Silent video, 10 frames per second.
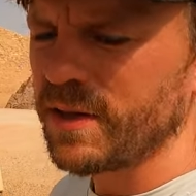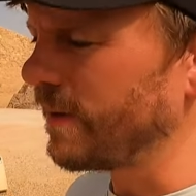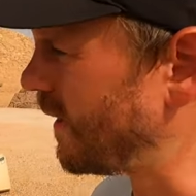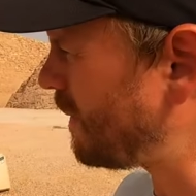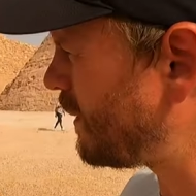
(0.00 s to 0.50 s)

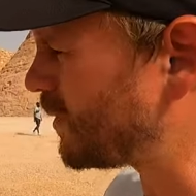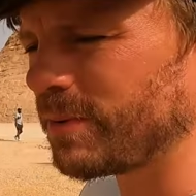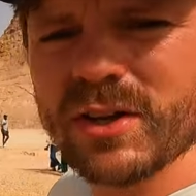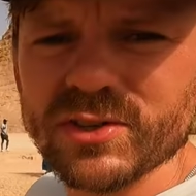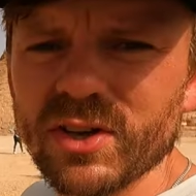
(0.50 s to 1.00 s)
Um, but
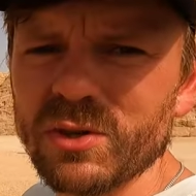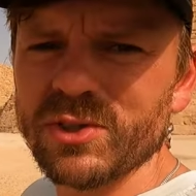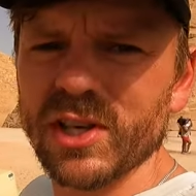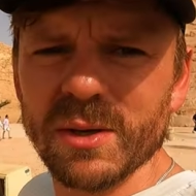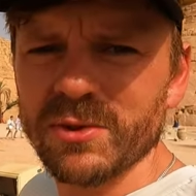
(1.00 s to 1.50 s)
Belzoni was
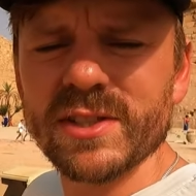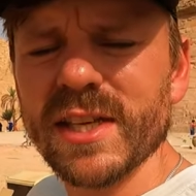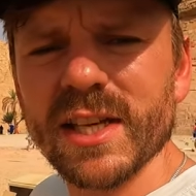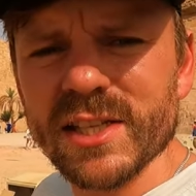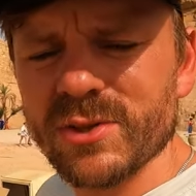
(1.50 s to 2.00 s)
unable to
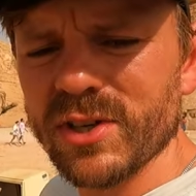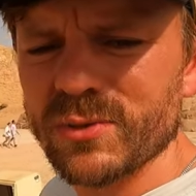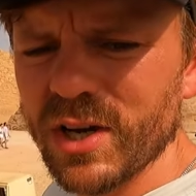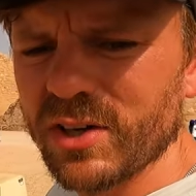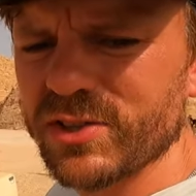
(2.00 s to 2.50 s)
dig into it as well.